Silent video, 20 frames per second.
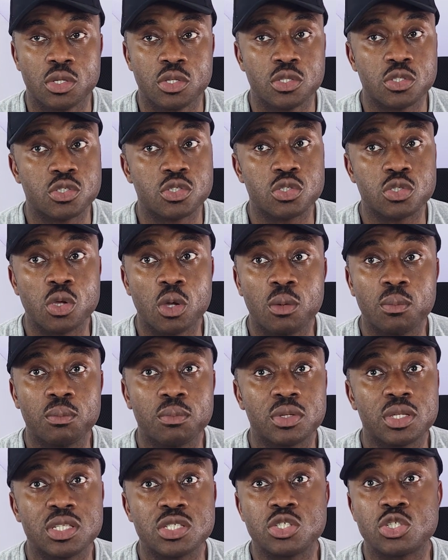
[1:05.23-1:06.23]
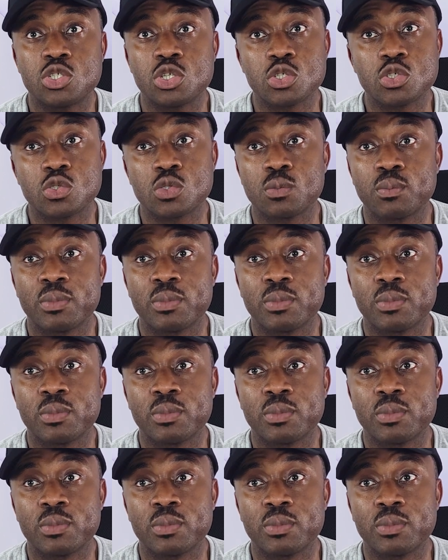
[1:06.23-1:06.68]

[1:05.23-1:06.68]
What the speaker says: Some is just to